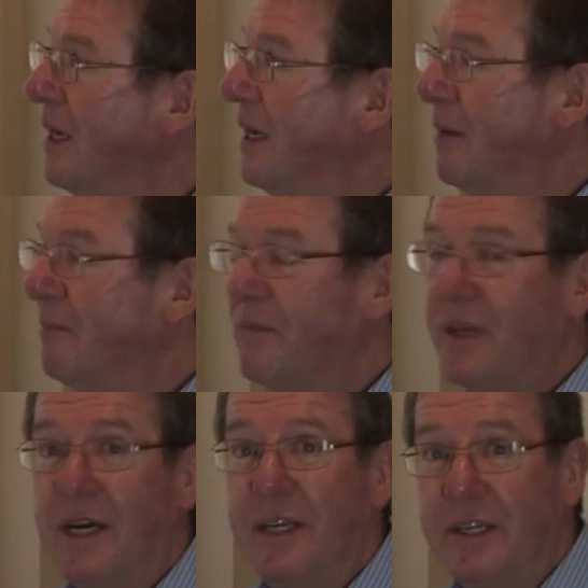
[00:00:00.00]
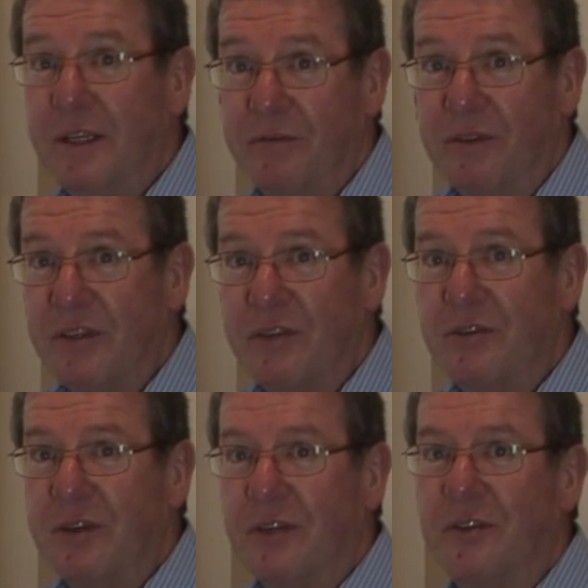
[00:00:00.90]
The idea of this
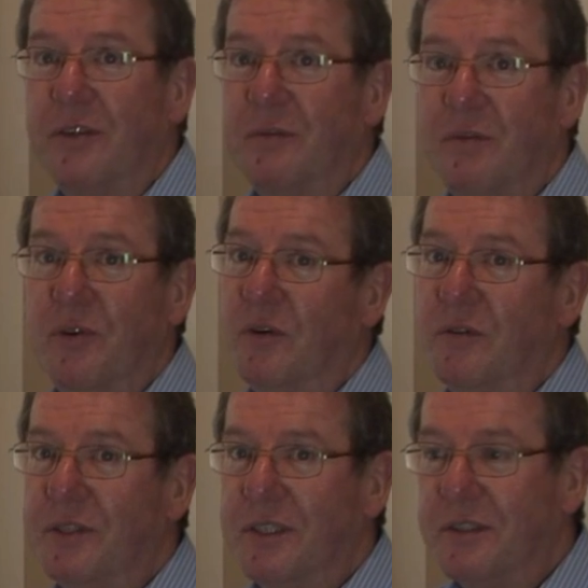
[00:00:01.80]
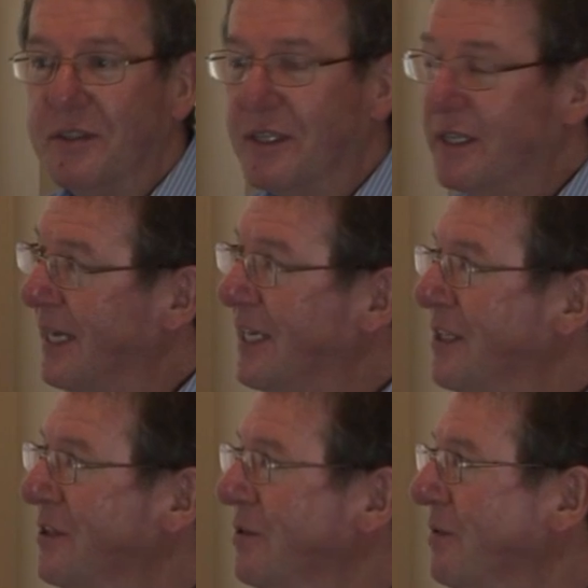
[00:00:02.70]
structured approach is that
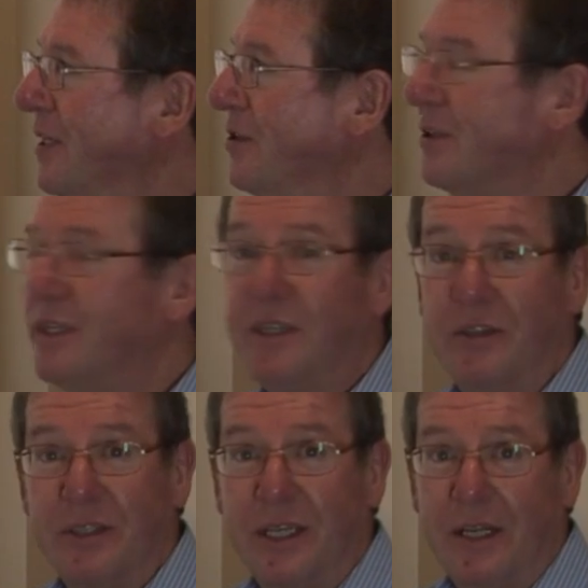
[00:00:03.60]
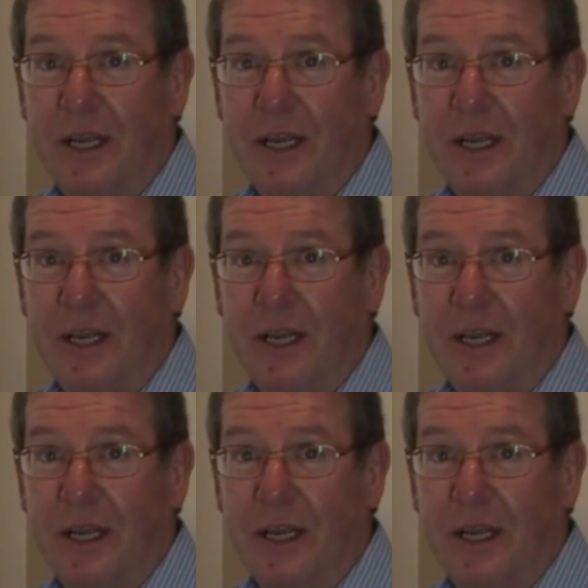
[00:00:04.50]
any two engineers